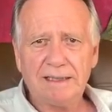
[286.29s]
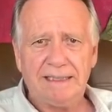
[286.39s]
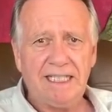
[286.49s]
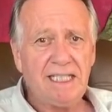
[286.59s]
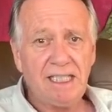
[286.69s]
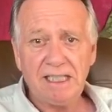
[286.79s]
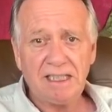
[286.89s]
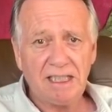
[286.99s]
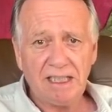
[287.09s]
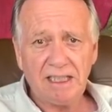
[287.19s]

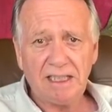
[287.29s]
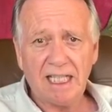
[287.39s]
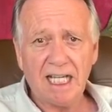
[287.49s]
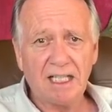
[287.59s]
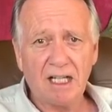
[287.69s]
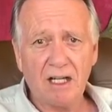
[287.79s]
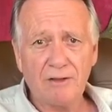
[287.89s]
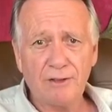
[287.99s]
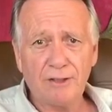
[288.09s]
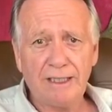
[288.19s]
DDT and
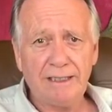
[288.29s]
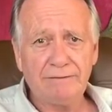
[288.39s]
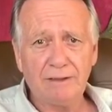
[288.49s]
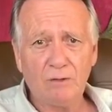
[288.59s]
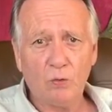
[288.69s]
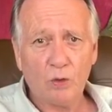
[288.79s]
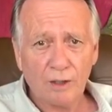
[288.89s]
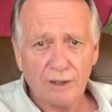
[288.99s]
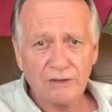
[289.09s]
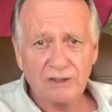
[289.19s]
other even
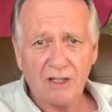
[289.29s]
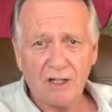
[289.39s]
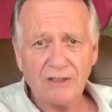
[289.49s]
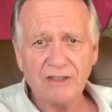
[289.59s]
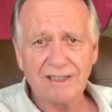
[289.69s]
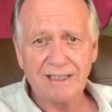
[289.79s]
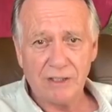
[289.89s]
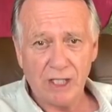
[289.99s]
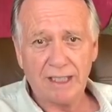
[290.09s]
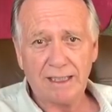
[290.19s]
worse
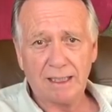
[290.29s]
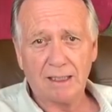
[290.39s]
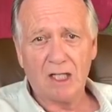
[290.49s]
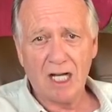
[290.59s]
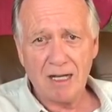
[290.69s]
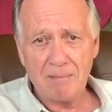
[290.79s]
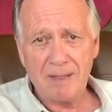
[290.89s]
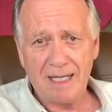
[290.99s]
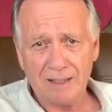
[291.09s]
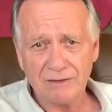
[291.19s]
carcinogenic
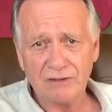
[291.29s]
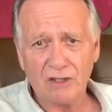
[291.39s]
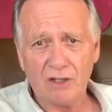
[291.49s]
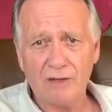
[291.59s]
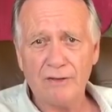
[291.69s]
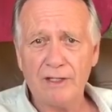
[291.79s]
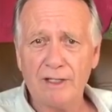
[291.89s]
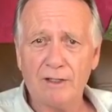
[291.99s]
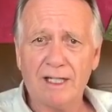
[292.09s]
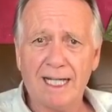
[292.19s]
compounds on
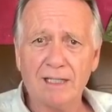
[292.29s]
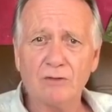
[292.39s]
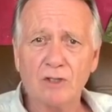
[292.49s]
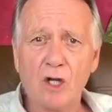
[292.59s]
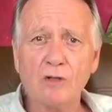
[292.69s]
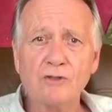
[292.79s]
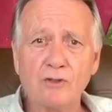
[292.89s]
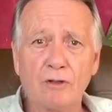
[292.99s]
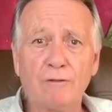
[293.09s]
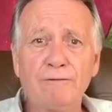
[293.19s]
their
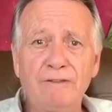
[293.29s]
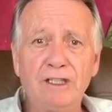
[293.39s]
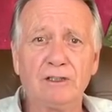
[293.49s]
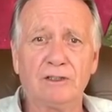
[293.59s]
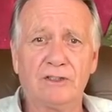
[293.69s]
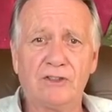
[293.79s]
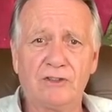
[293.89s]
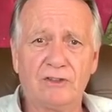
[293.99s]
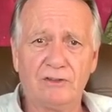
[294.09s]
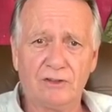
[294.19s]
agricultural fields